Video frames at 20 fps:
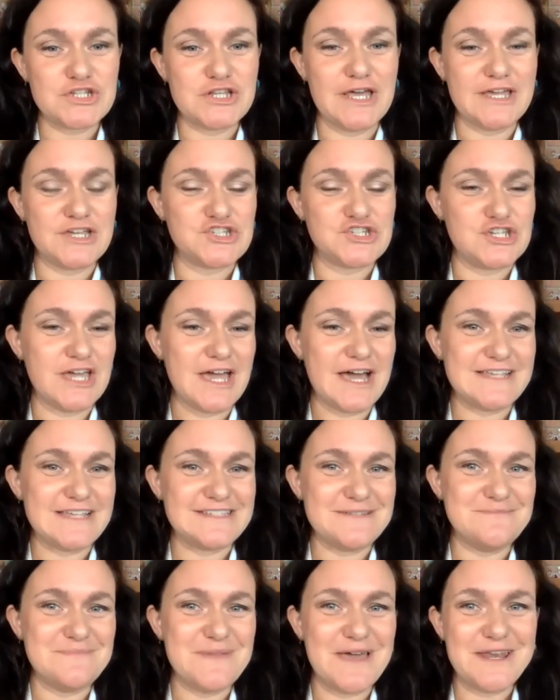like she has
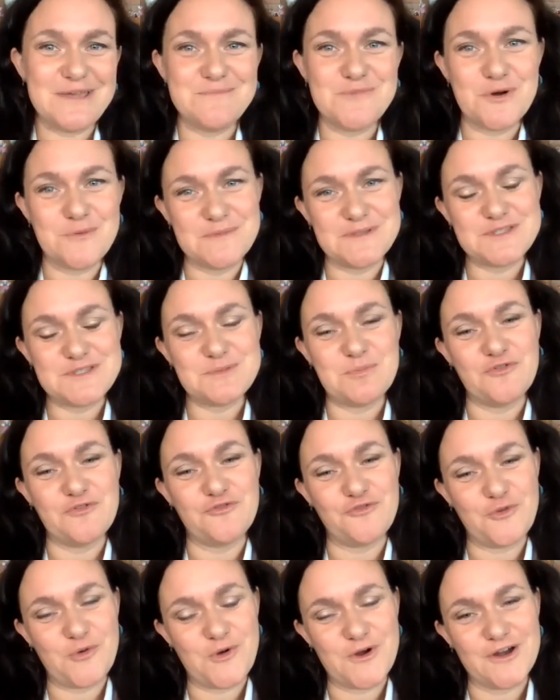in many moments
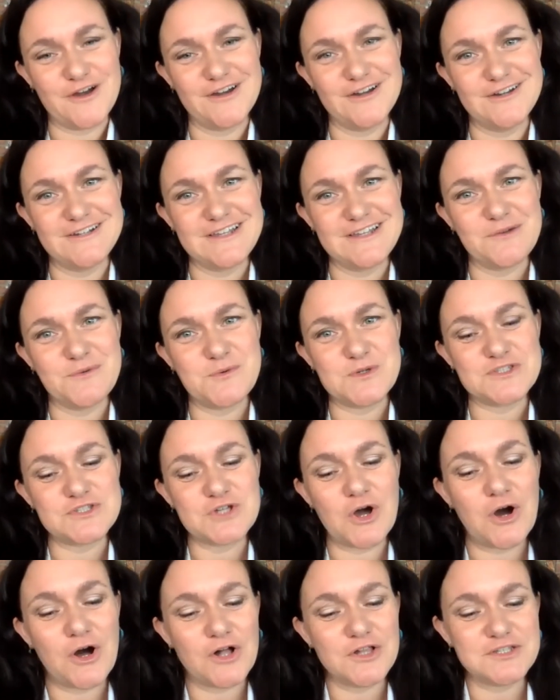before, was
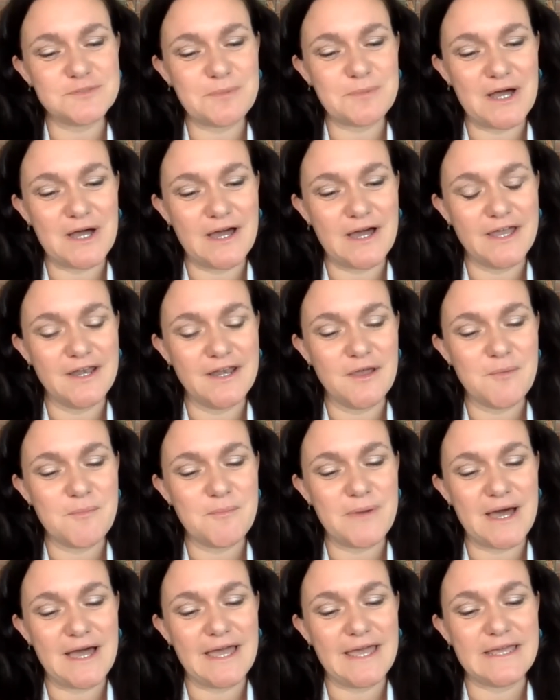called upon
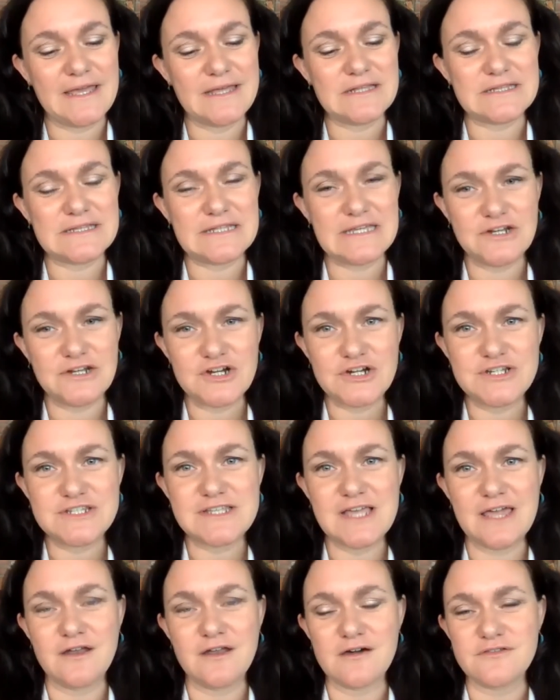by leaders
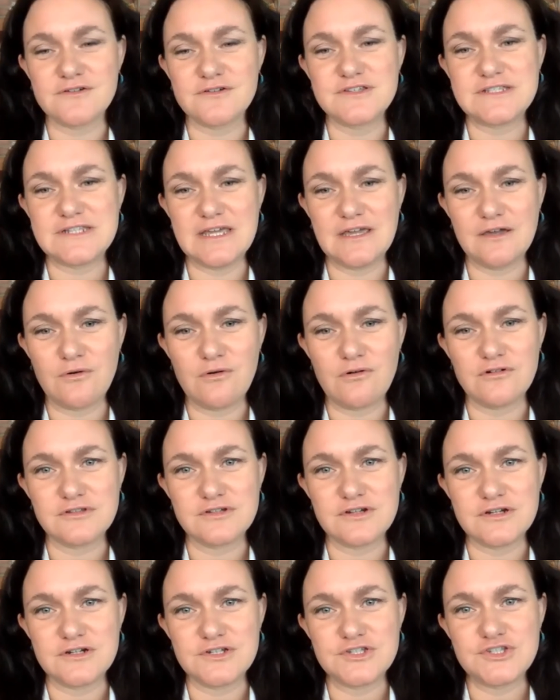and other
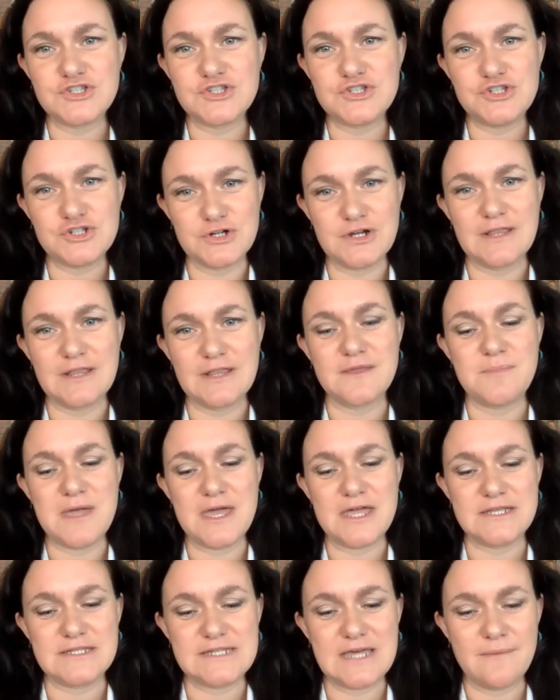stakeholders during the
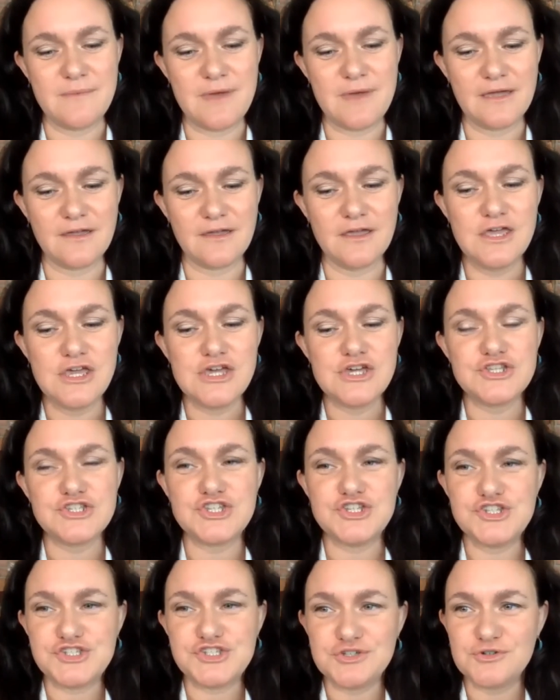pandemic to
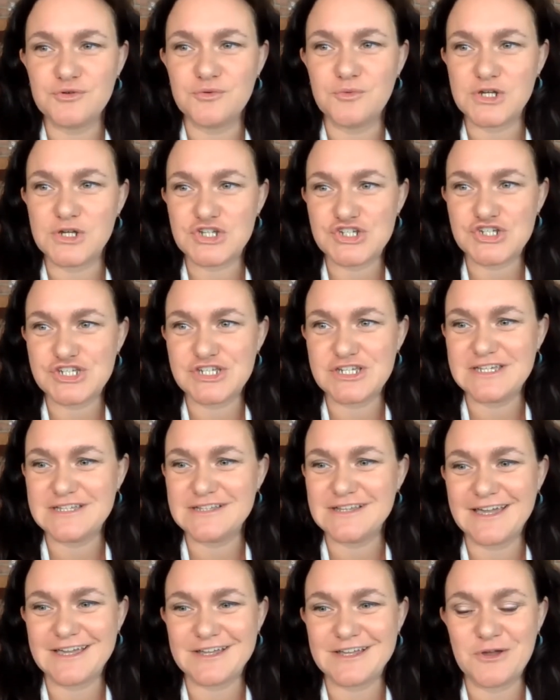do what she,
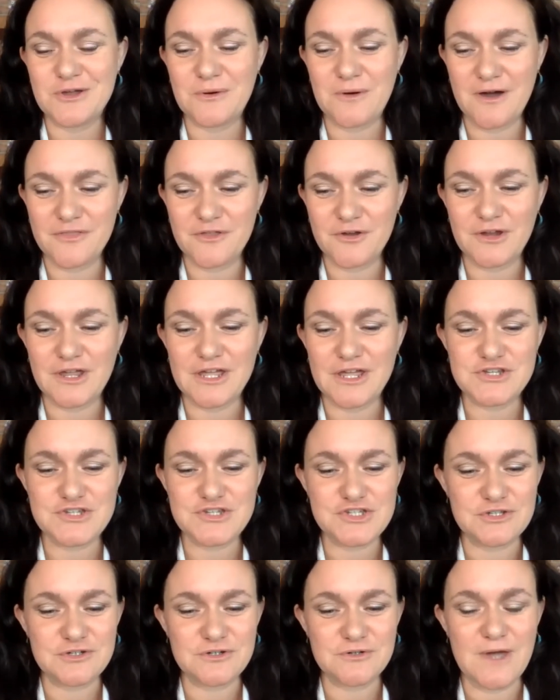like no other, can
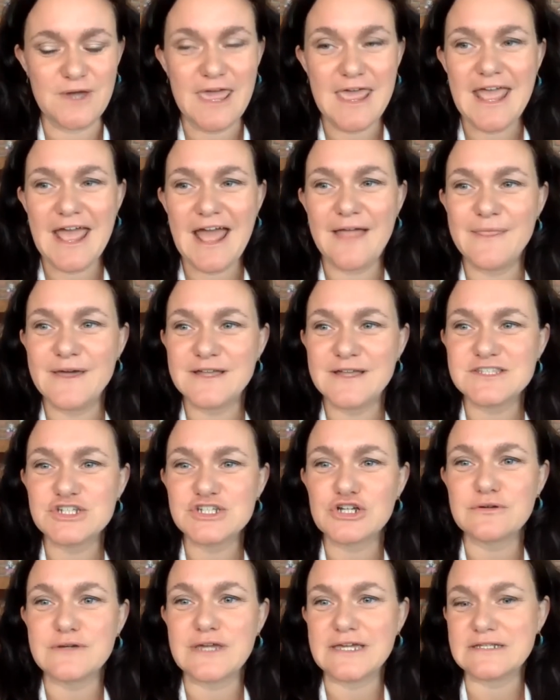do. And that's to
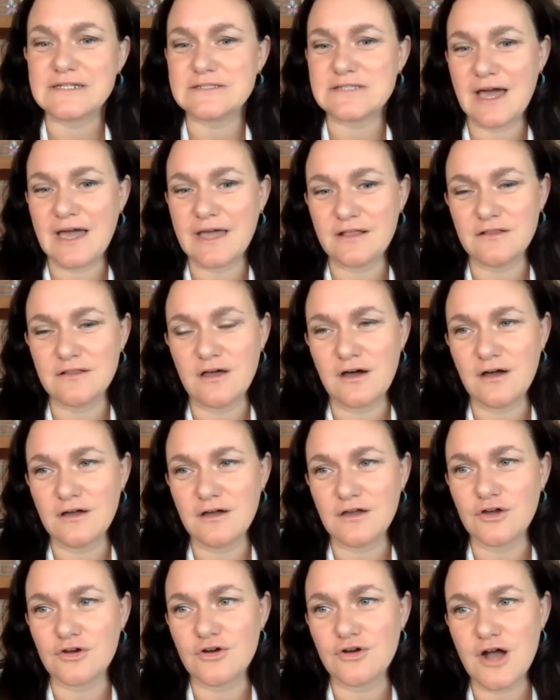create dialogue
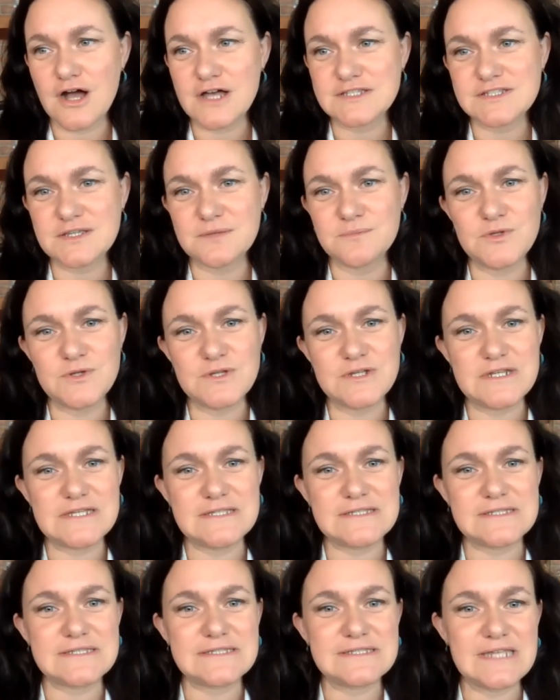across communities
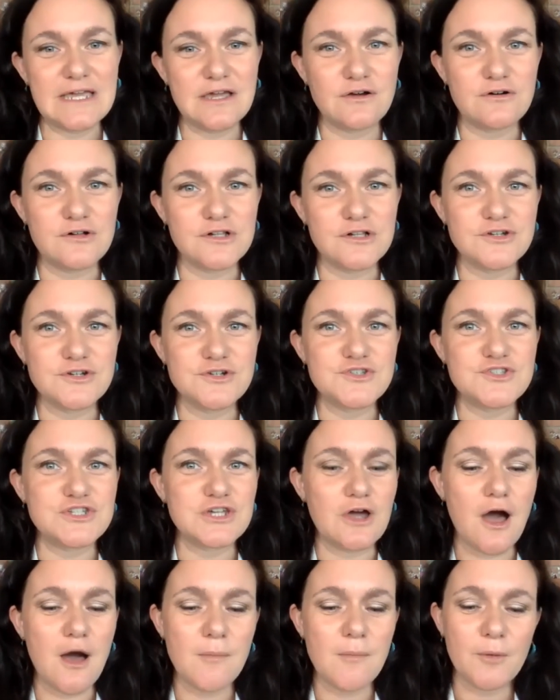and stakeholders, to
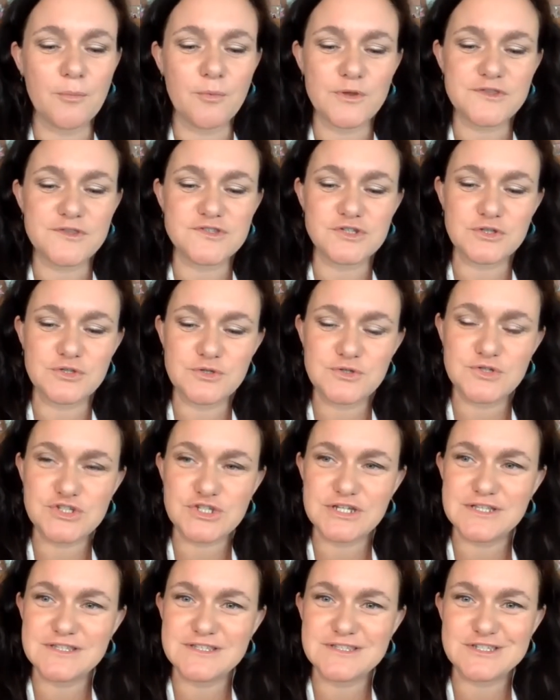come up with
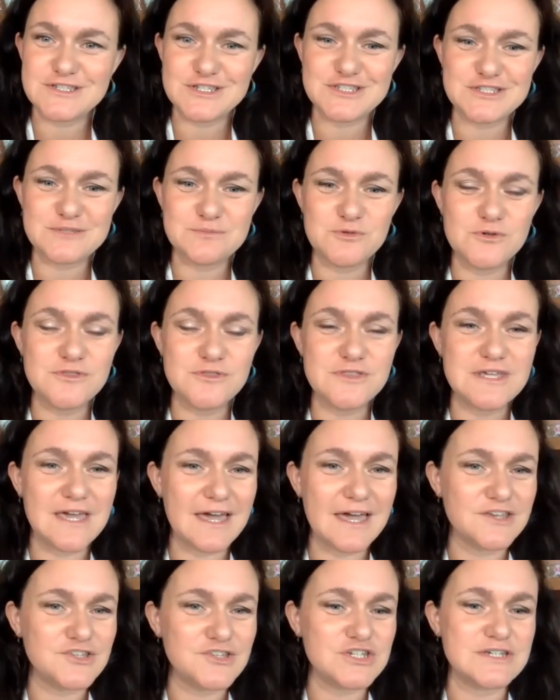solutions, to smooth the
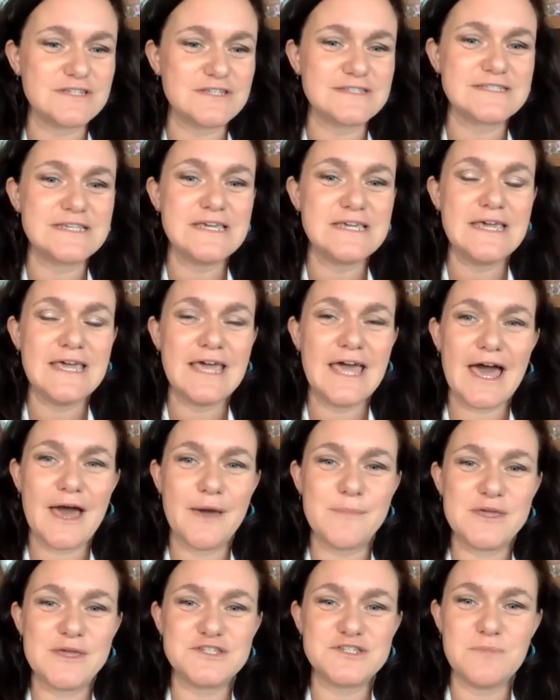edges, um,
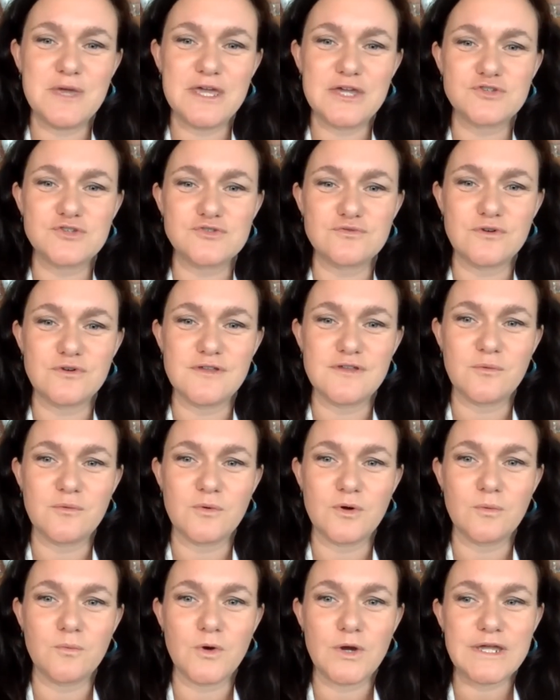and to make sure that
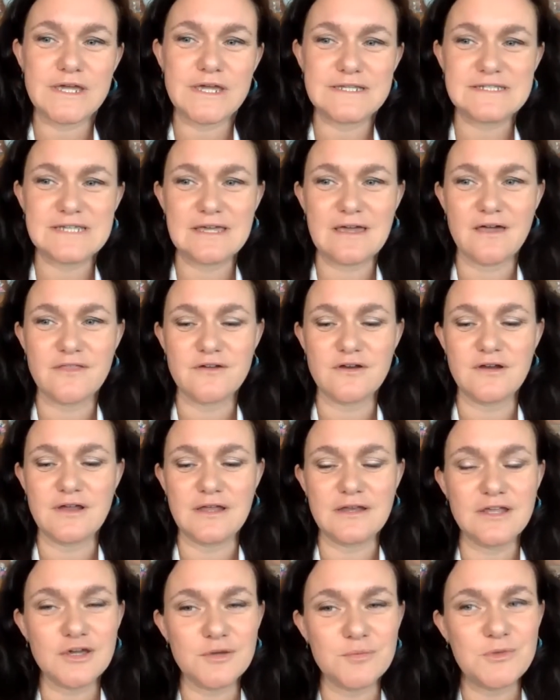we're working together
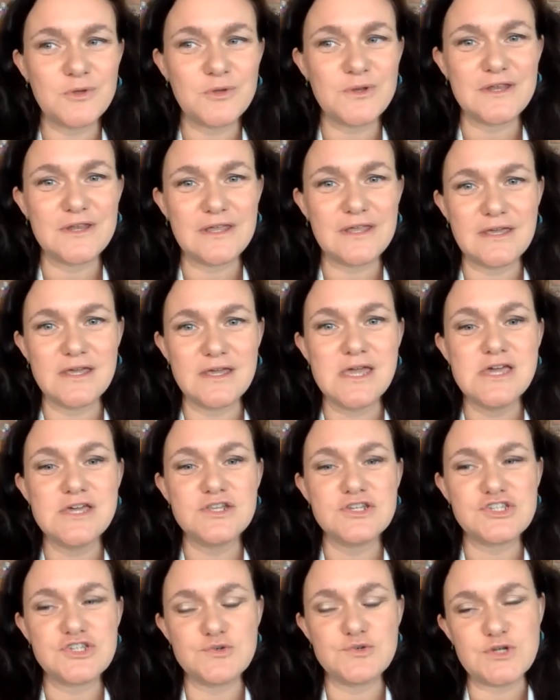in community
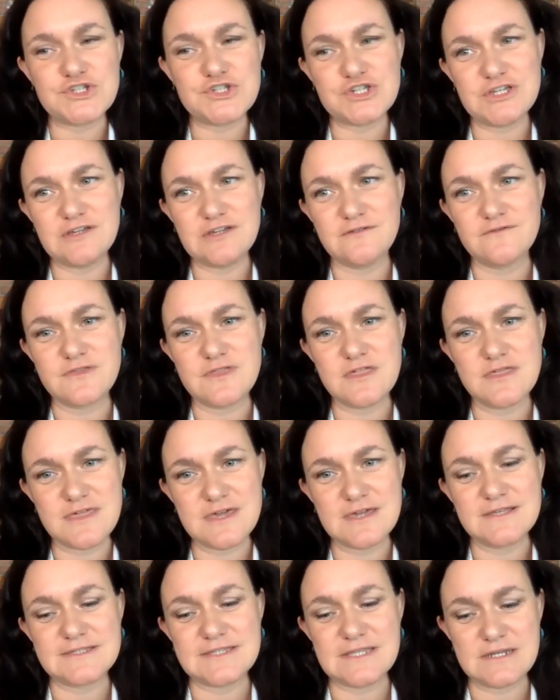to achieve the
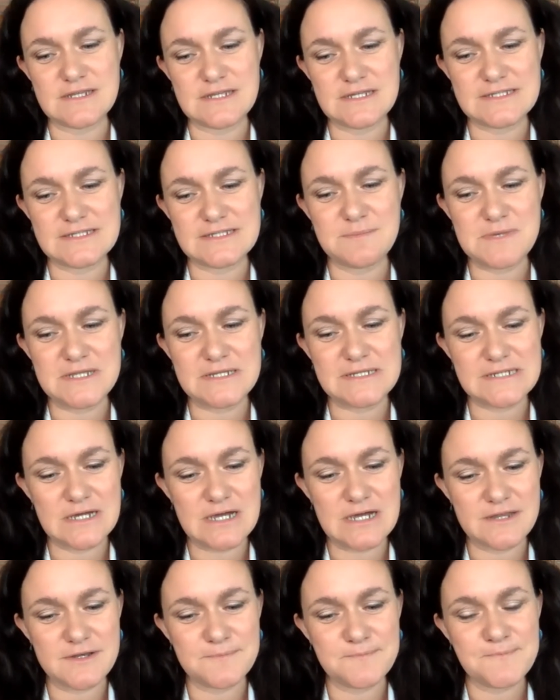things that need to be
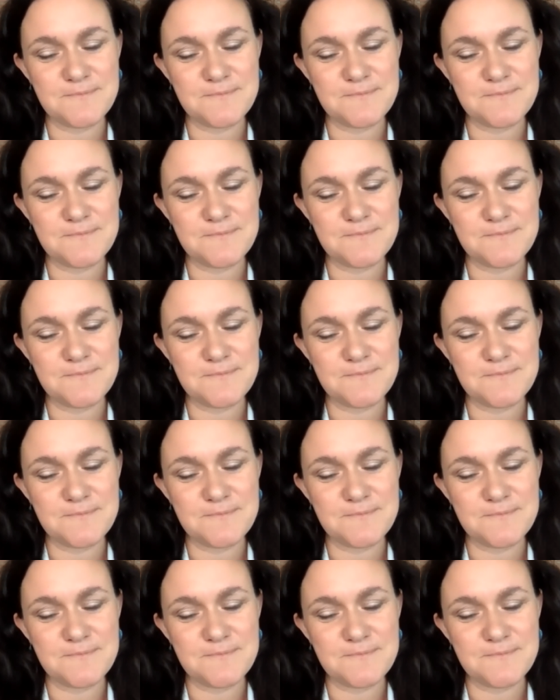done.